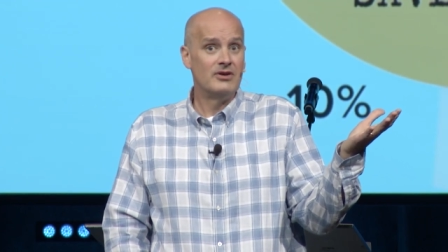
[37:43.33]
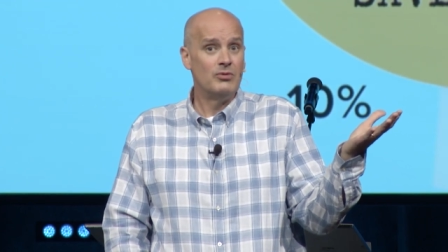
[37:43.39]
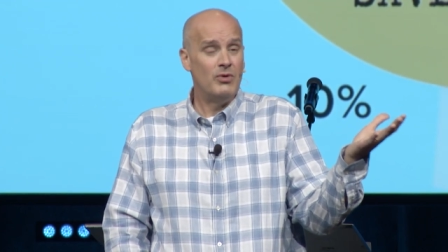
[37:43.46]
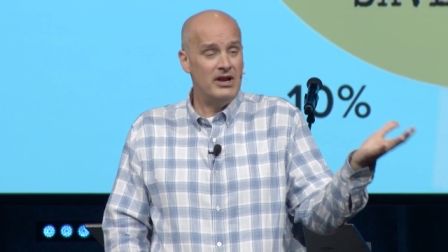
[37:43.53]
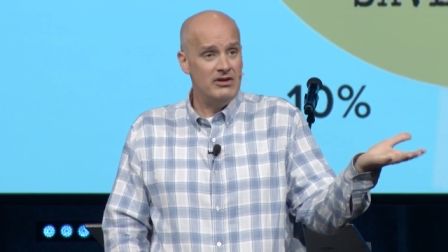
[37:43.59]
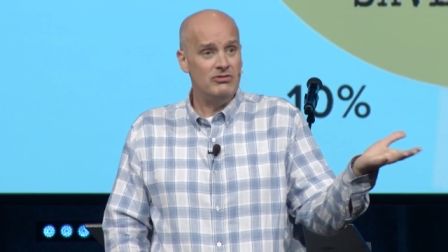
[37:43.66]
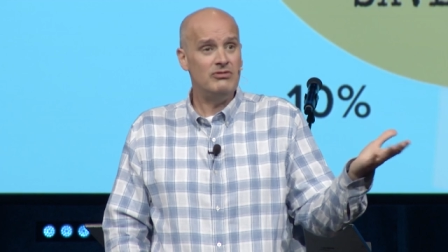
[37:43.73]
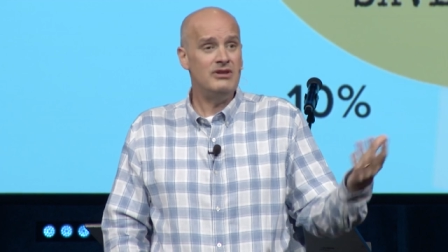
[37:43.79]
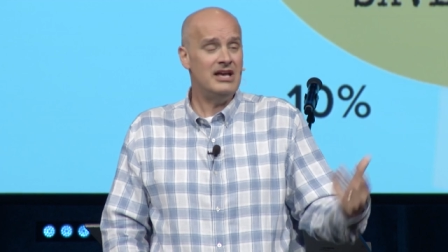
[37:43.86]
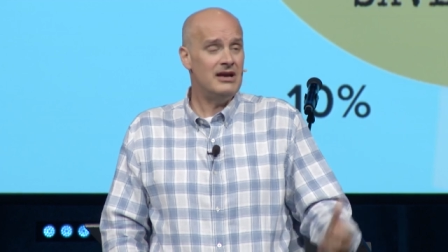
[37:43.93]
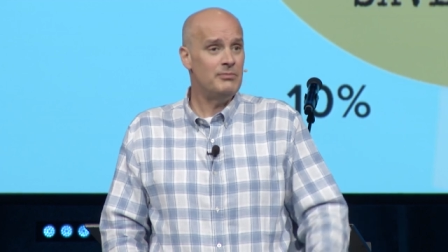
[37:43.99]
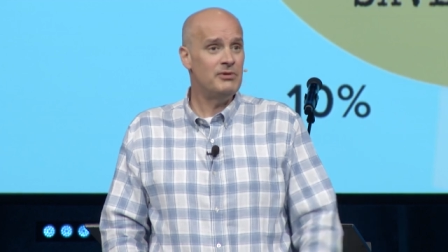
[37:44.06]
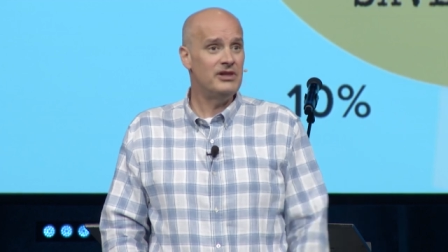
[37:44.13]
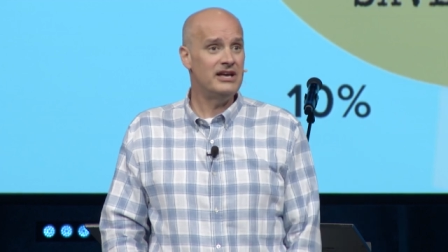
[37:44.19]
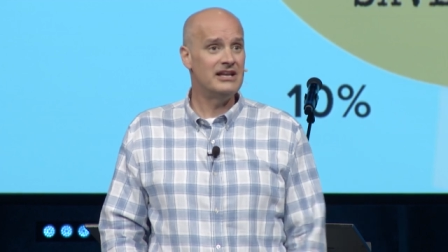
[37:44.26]
Why don't you take
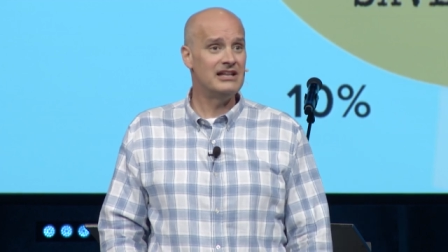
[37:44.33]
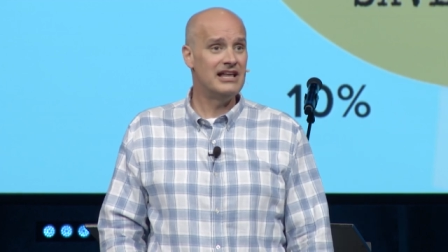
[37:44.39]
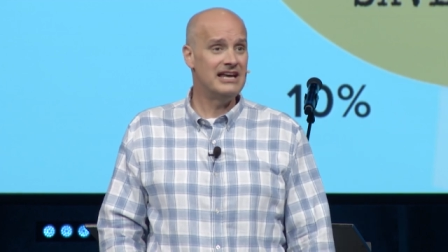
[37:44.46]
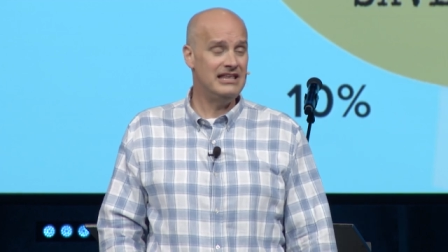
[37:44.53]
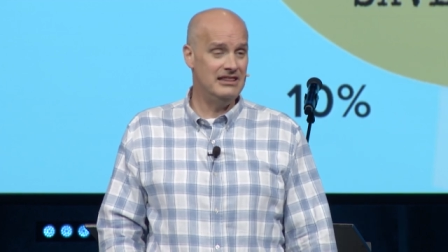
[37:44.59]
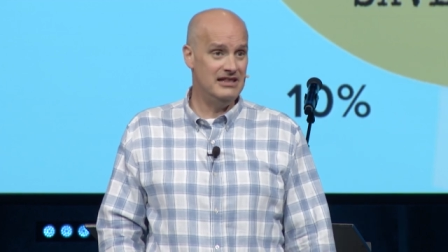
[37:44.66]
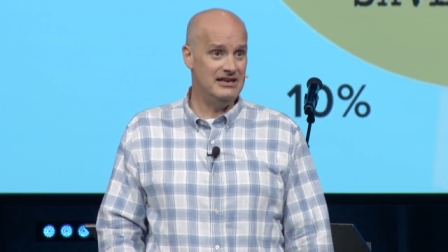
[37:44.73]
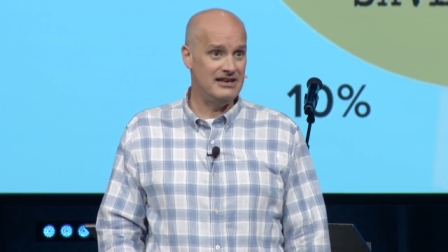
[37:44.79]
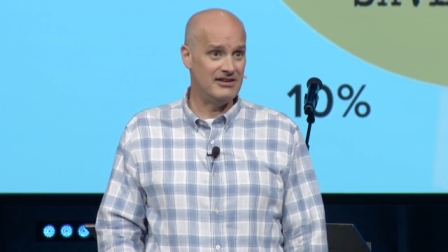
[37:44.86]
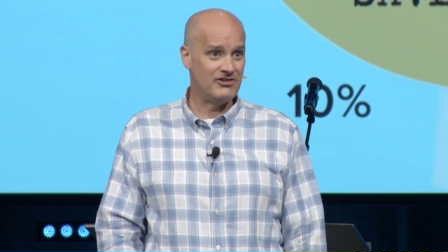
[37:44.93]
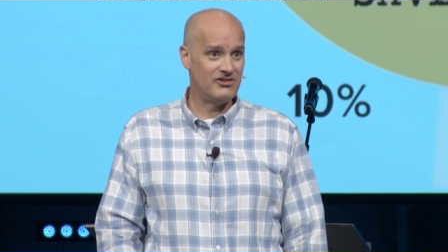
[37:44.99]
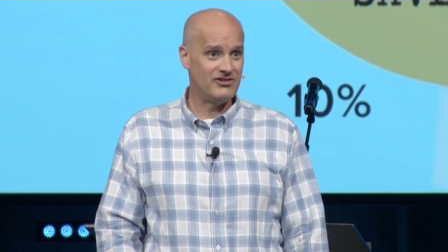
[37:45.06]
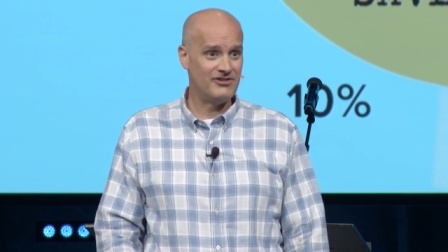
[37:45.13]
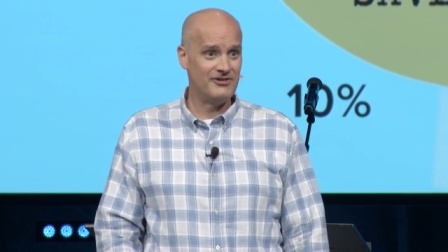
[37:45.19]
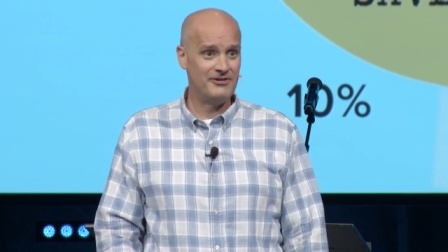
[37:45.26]
a plan like
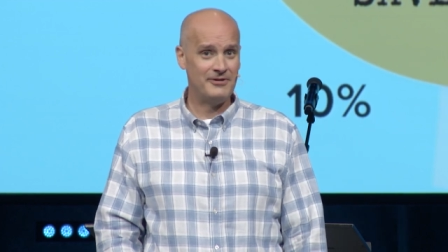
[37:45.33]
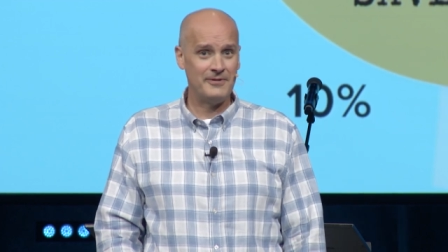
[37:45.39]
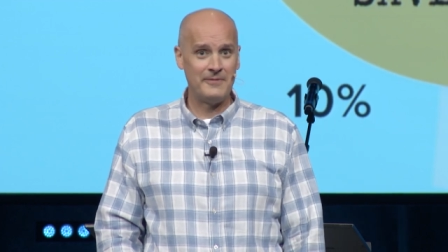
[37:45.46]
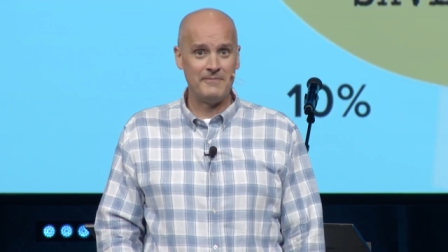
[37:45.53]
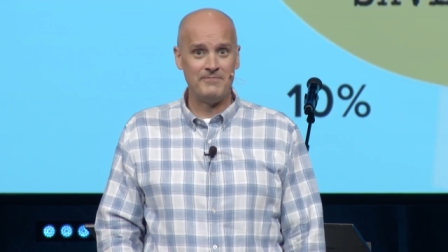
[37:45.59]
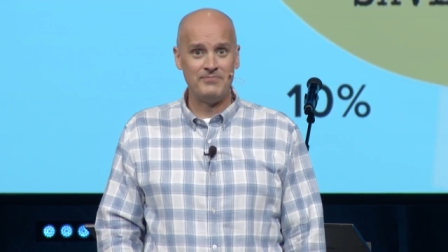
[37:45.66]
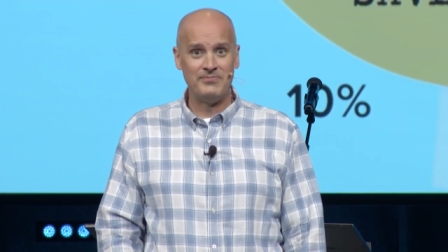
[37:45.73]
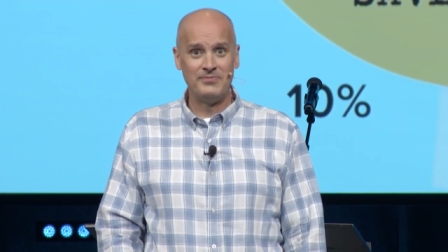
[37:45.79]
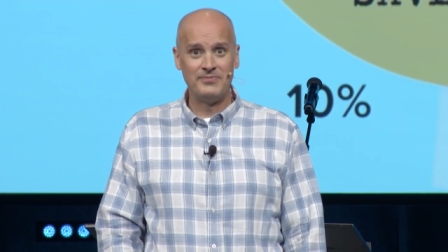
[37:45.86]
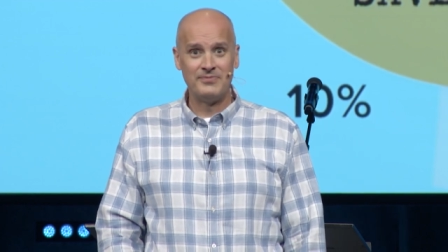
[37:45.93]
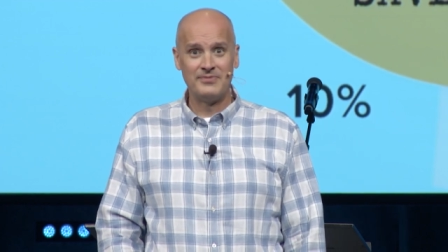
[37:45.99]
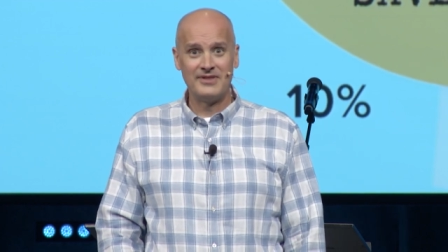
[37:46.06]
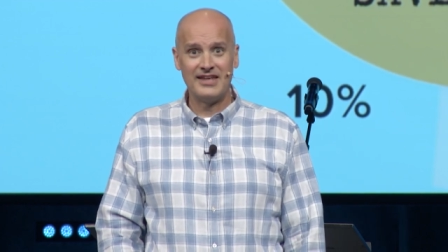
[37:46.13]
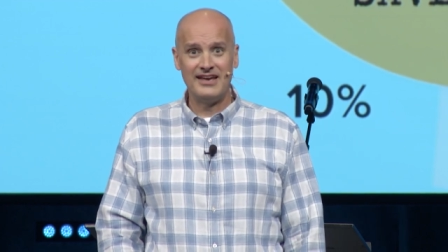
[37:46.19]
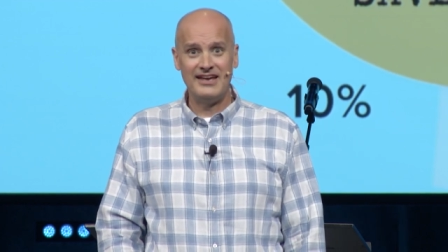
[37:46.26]
this
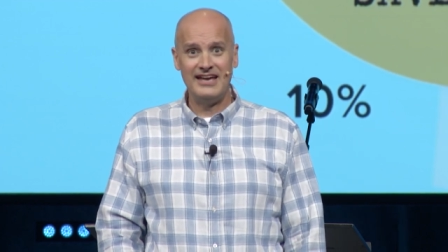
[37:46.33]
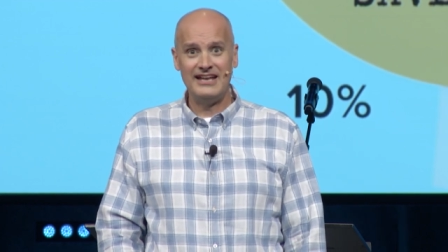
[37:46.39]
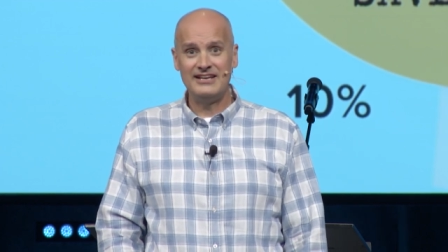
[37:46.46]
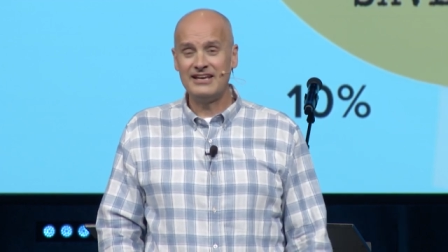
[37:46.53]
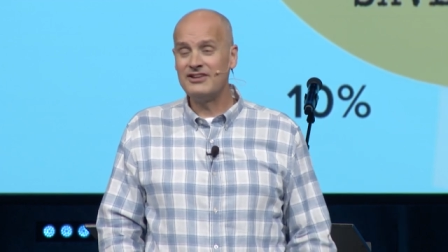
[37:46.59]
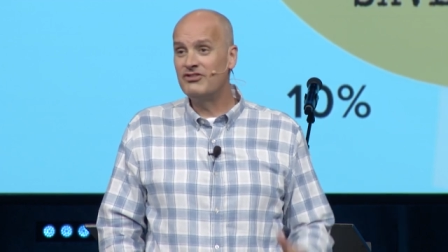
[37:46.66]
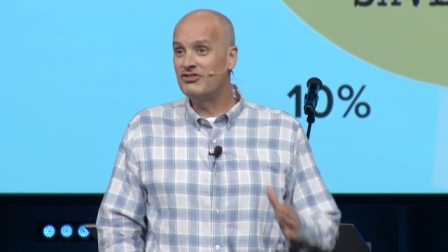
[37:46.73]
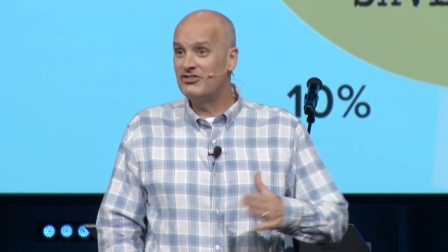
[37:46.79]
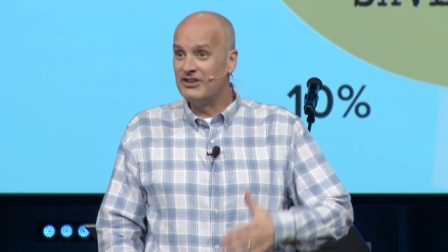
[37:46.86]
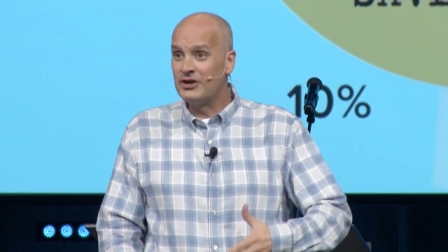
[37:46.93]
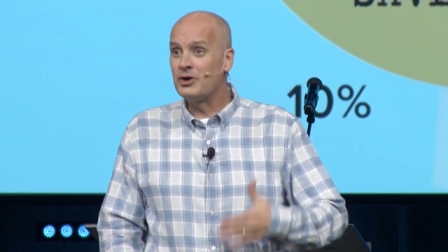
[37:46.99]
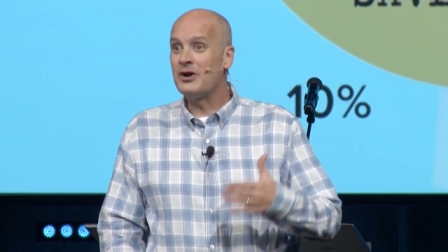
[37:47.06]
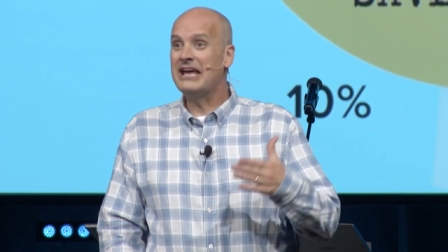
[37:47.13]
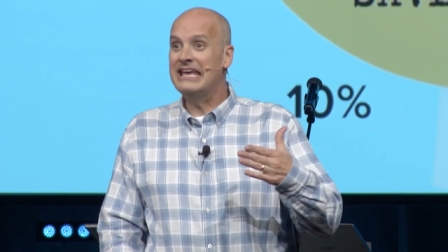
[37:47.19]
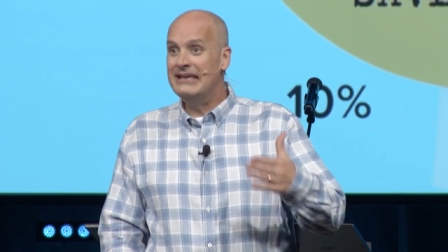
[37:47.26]
and
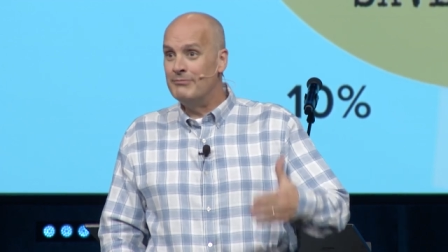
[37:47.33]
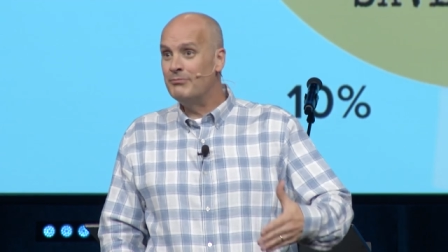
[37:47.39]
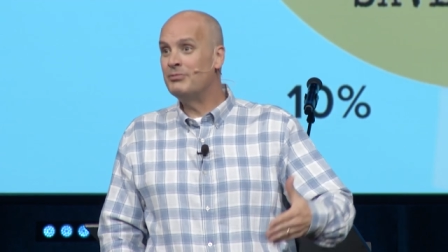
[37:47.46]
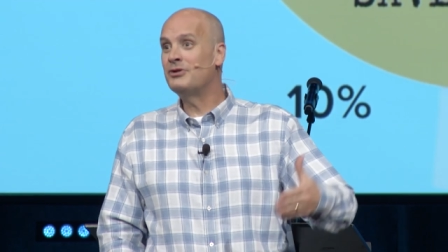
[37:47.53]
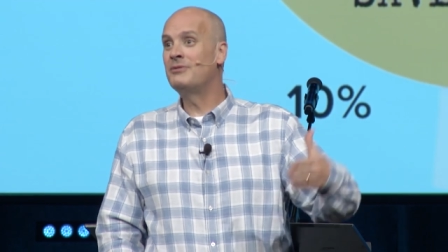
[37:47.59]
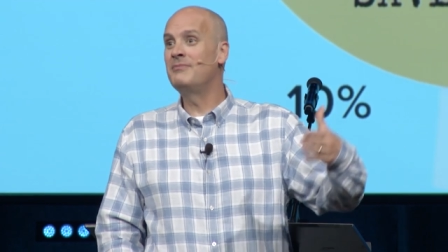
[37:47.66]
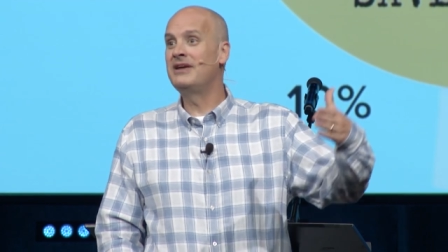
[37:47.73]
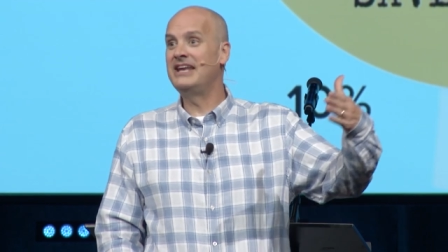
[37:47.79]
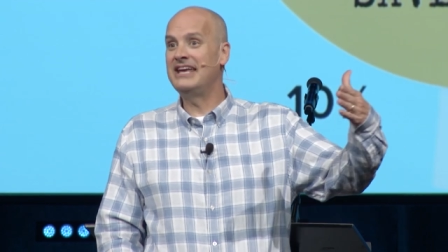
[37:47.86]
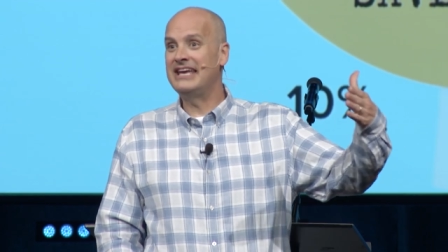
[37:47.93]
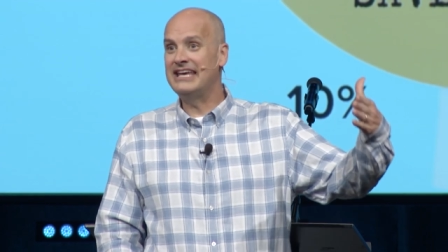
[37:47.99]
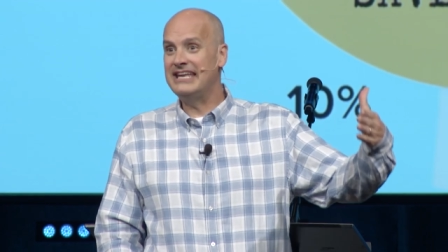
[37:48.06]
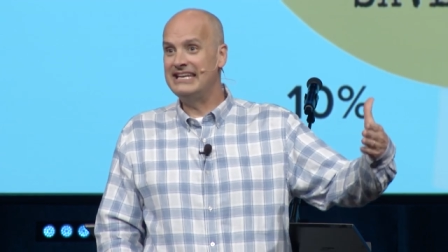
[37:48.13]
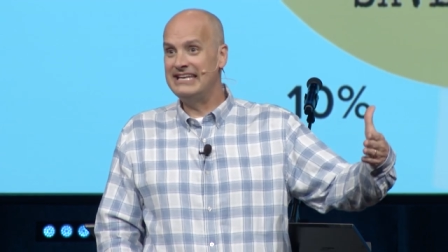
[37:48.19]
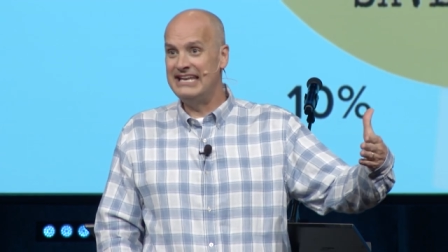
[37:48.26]
consider implementing
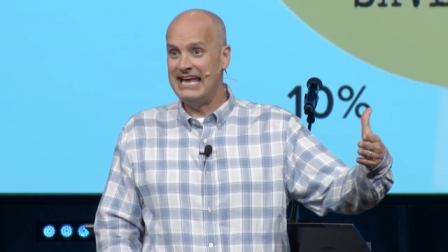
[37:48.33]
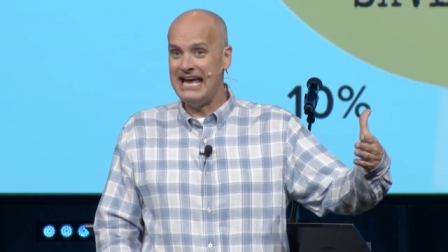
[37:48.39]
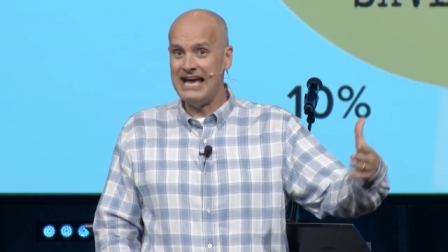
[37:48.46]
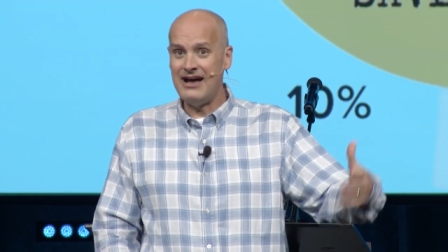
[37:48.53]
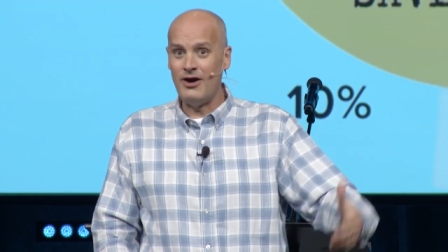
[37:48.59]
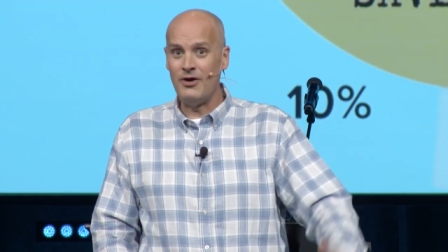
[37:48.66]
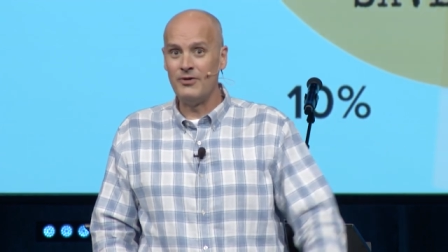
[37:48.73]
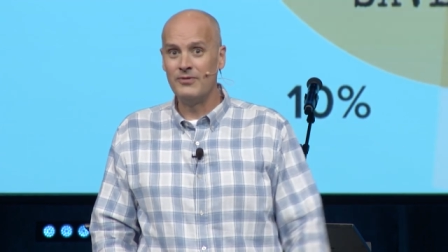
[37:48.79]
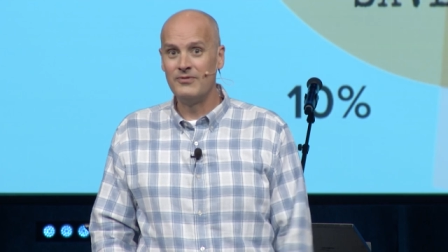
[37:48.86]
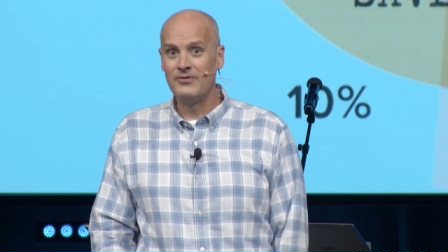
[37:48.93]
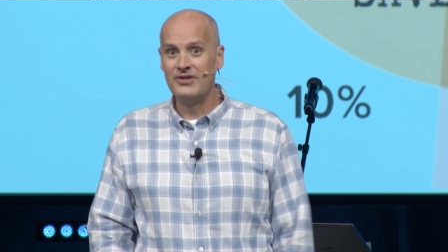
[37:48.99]
it now?